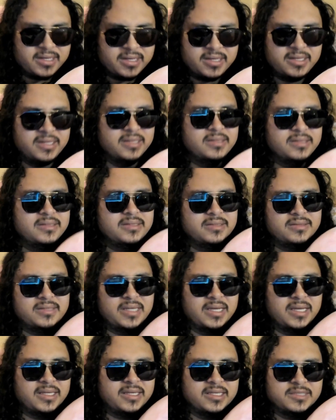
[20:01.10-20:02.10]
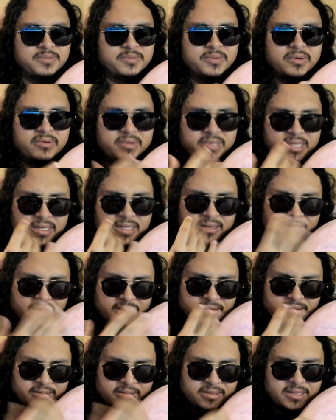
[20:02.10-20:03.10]
I eat, that gets broken down into
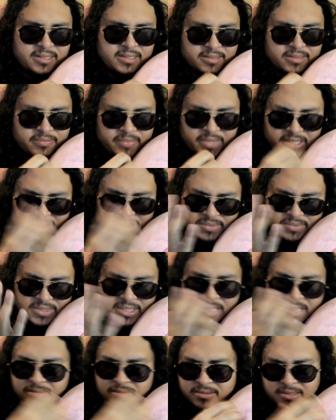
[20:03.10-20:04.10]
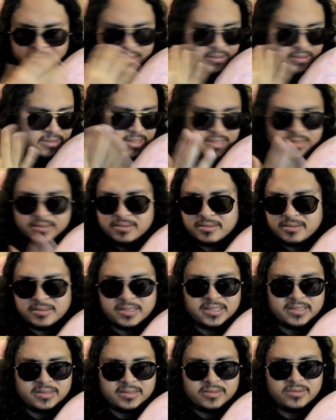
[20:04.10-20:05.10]
other things and becomes cells and all these other
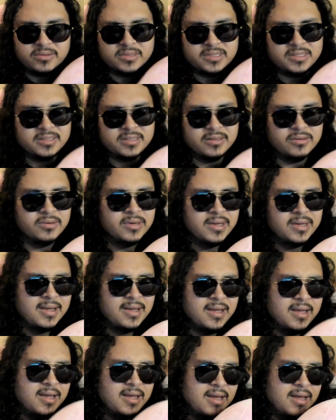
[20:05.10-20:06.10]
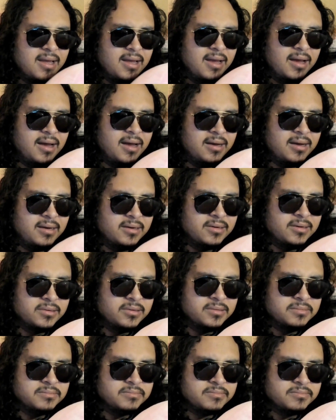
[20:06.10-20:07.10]
things, of course. So,
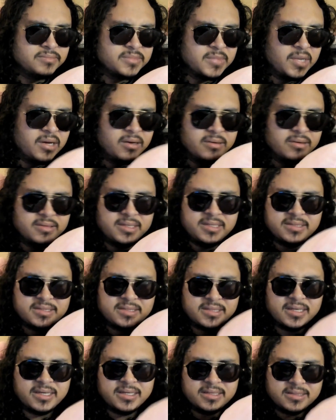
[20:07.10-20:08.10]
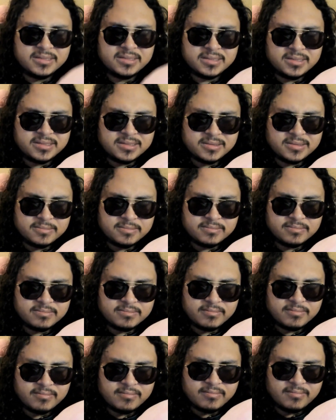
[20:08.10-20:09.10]
all these things
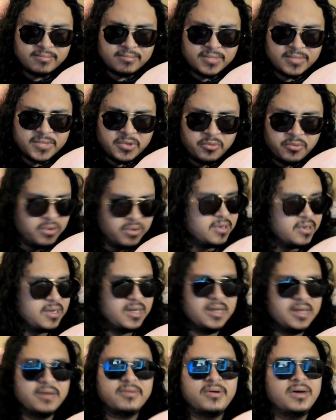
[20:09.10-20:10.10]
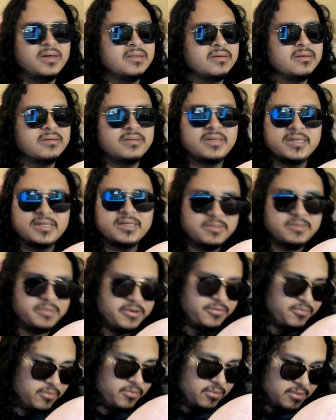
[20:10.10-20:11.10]
were other things
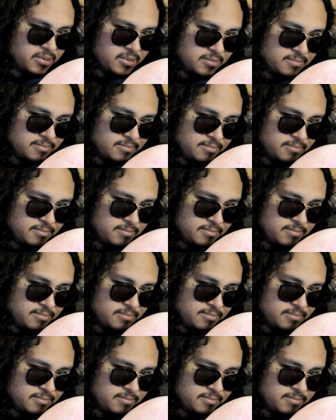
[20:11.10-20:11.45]
before.